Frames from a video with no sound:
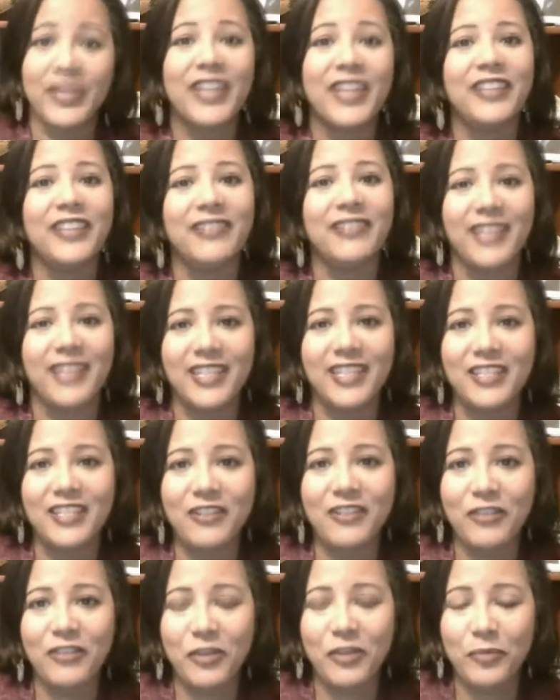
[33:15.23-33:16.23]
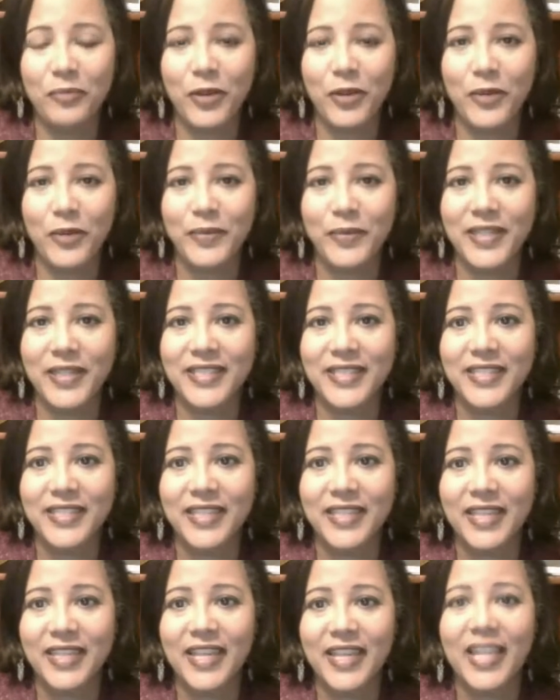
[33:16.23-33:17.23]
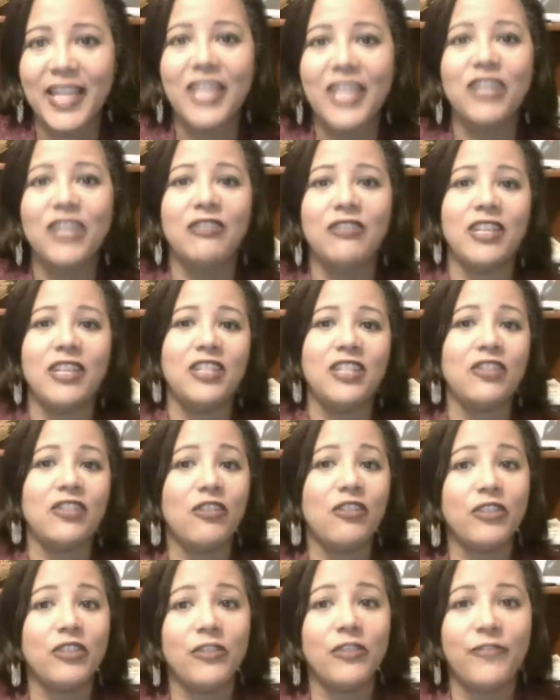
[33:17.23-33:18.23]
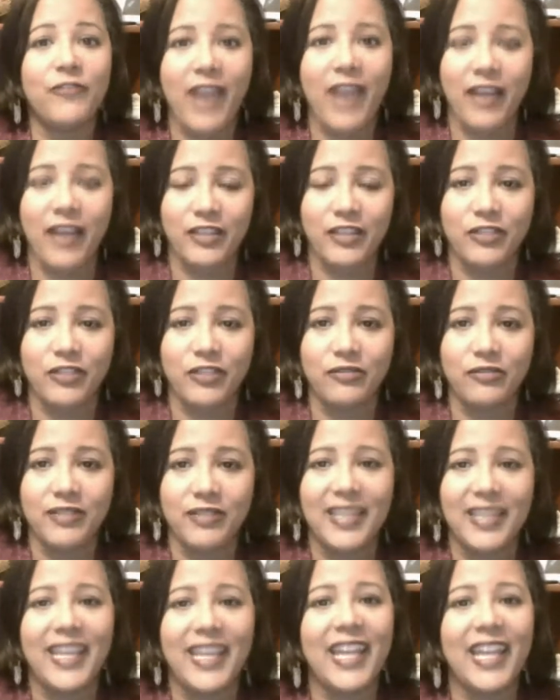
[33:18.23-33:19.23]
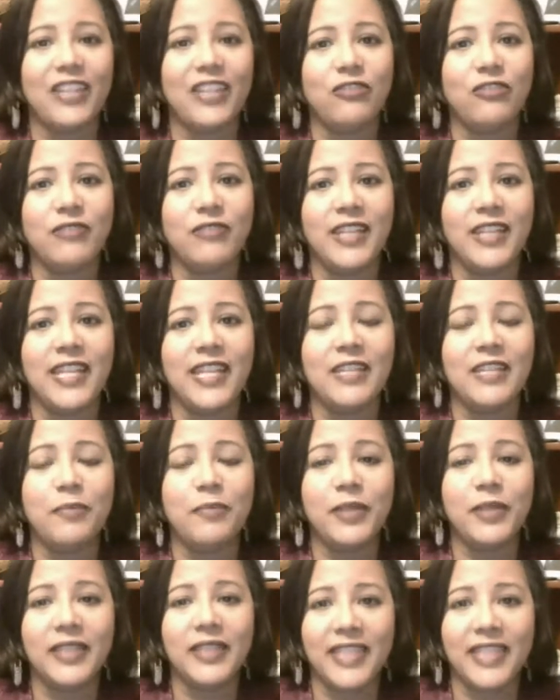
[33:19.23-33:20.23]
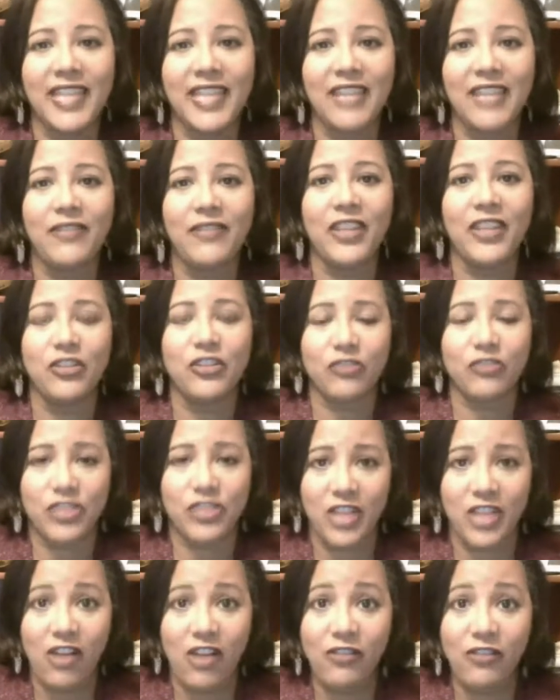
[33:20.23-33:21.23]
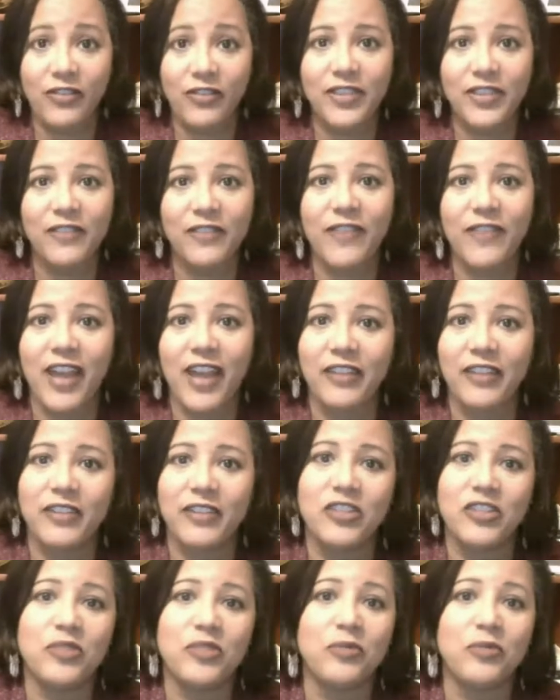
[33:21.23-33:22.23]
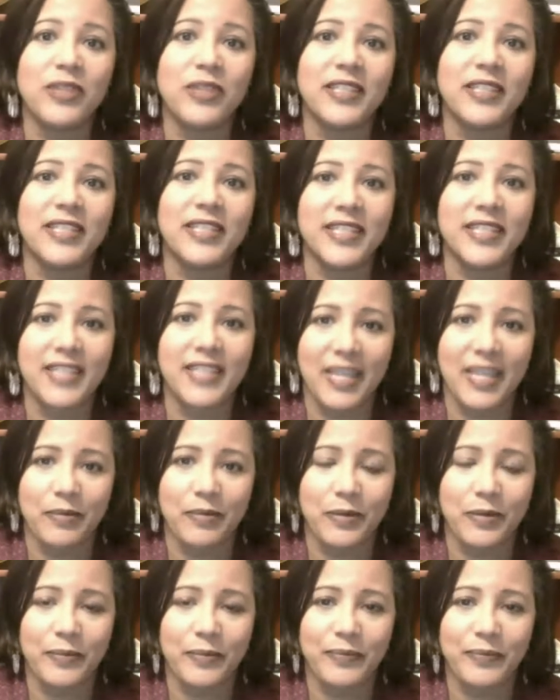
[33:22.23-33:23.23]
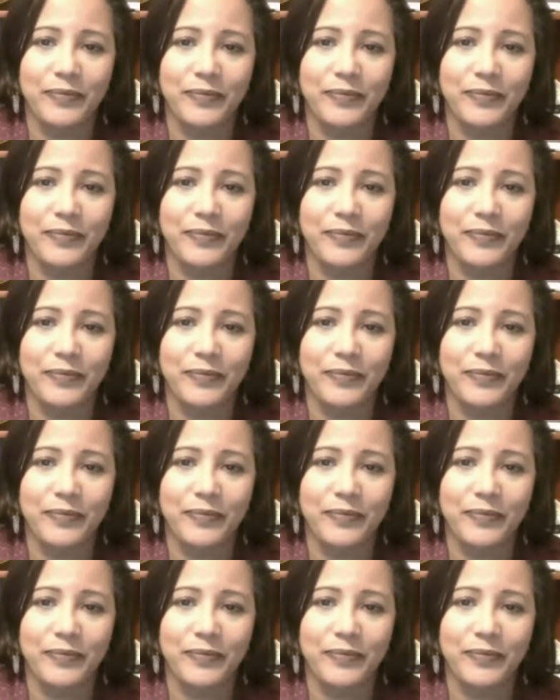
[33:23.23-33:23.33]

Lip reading: You need to know your purpose, you need to know your value, and you need to believe in yourself and the value that you bring to the table.